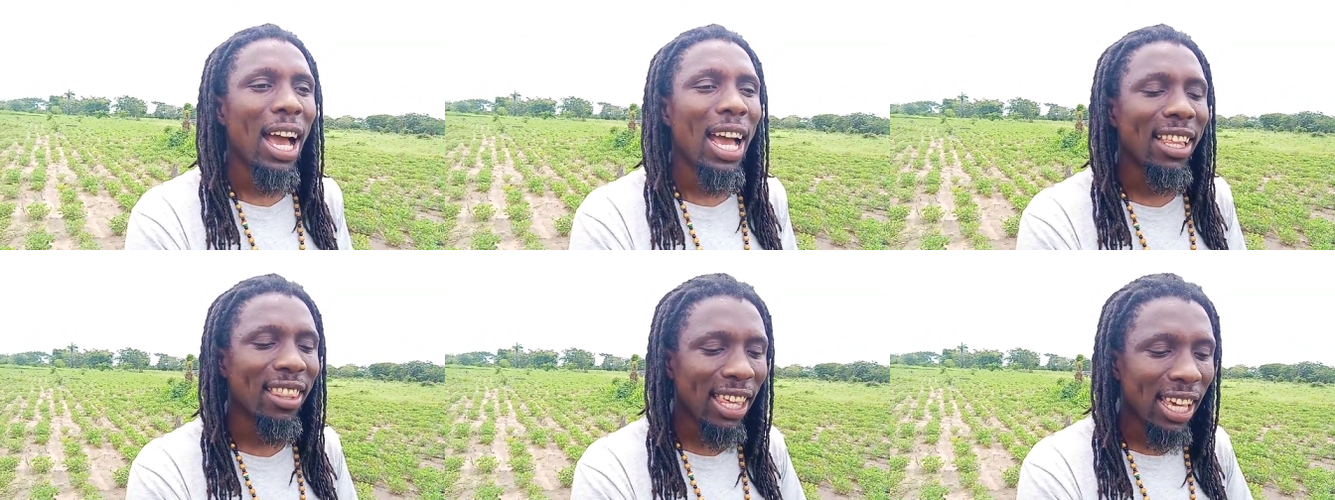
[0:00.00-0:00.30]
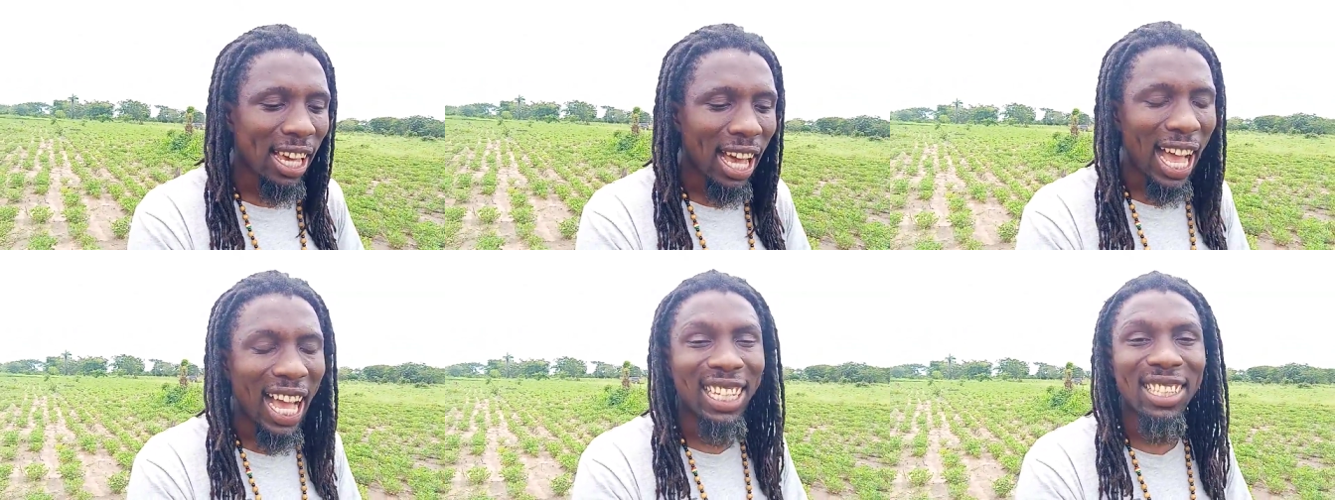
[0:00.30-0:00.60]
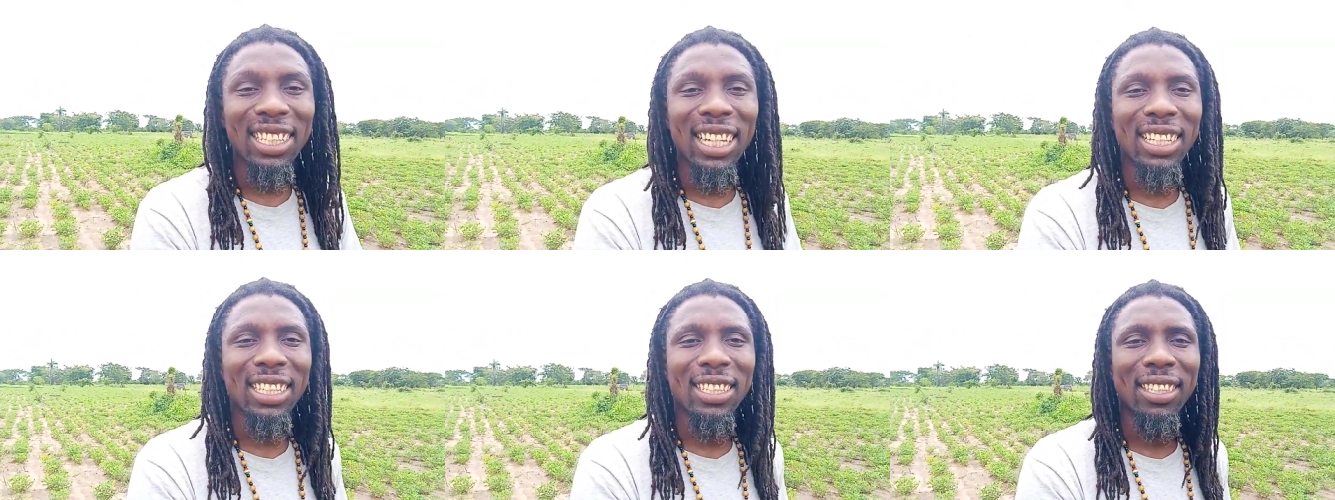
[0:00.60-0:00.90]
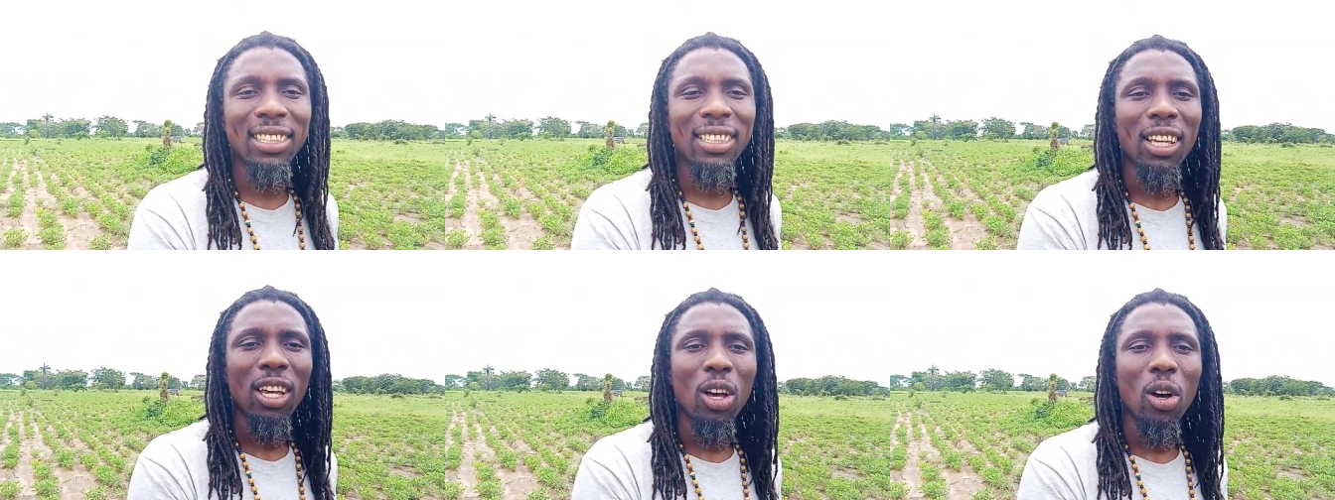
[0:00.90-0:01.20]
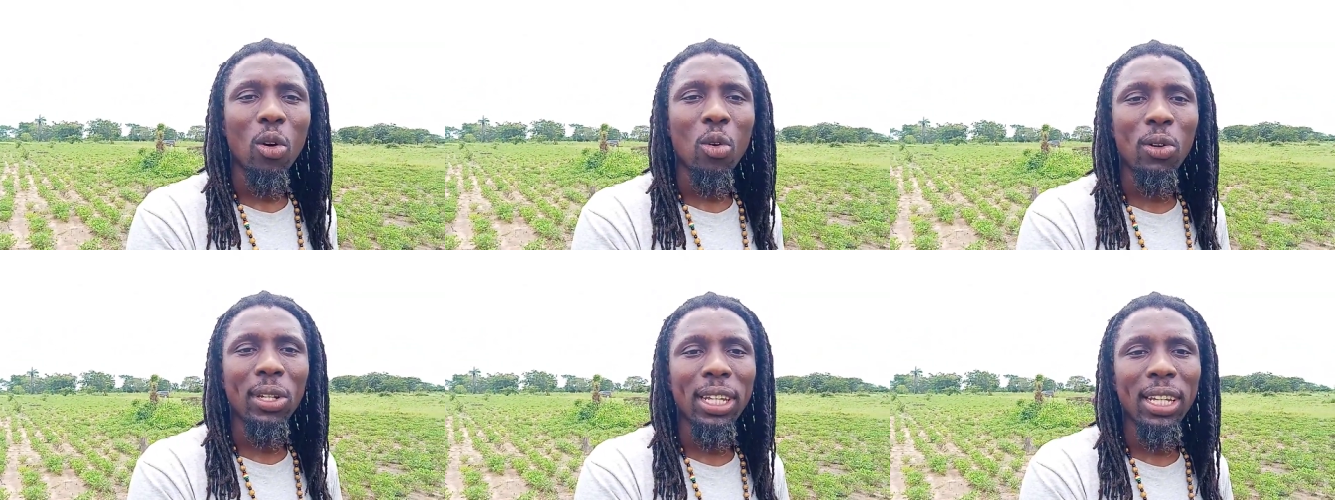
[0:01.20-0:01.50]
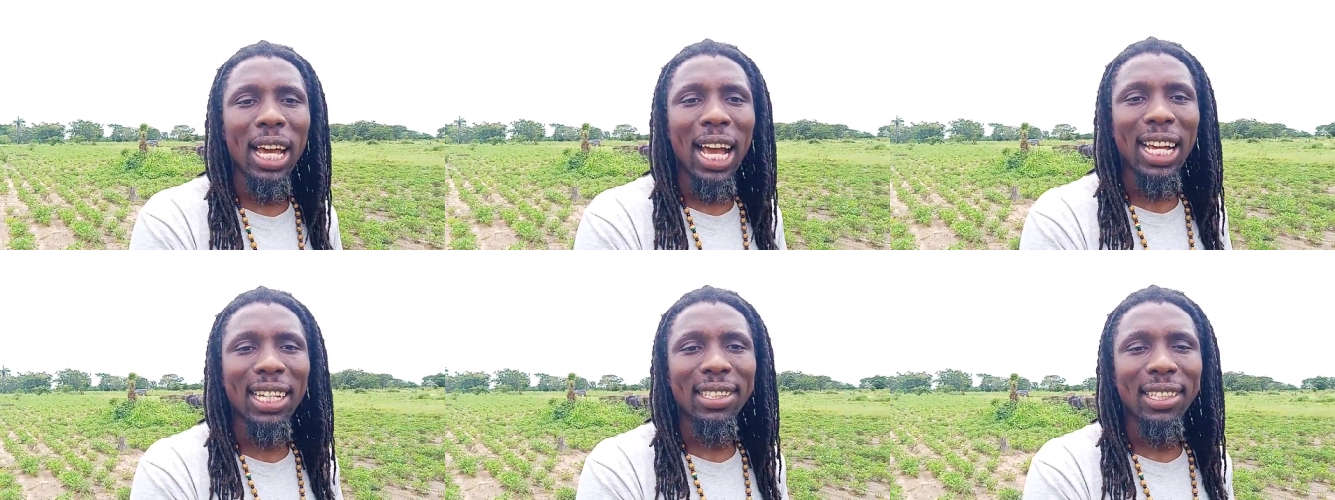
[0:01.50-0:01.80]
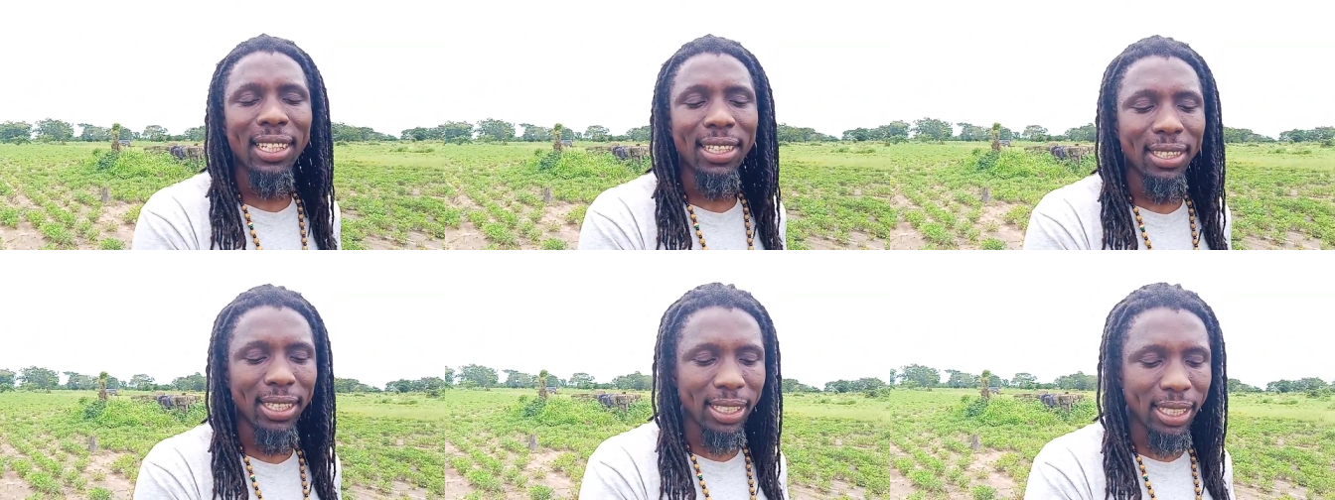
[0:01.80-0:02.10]
I think owning
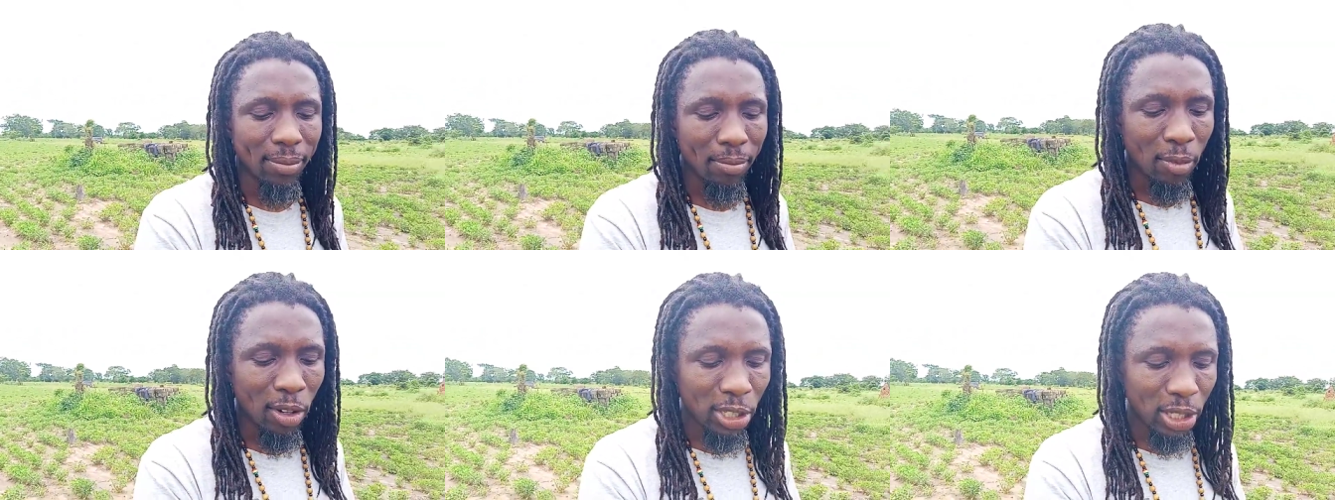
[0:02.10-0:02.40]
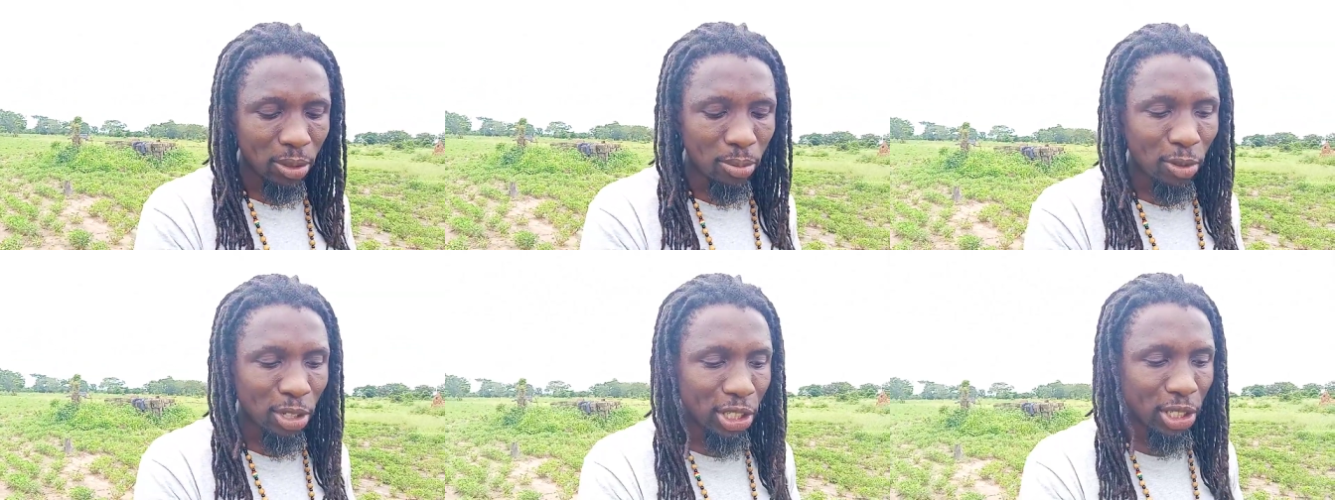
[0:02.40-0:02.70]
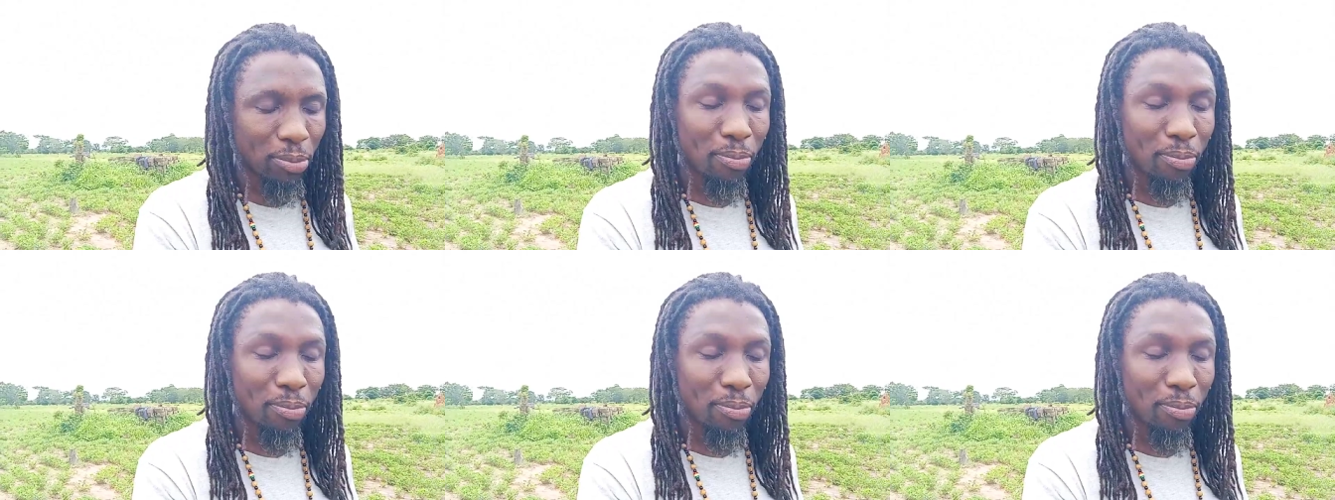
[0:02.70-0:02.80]
assets is much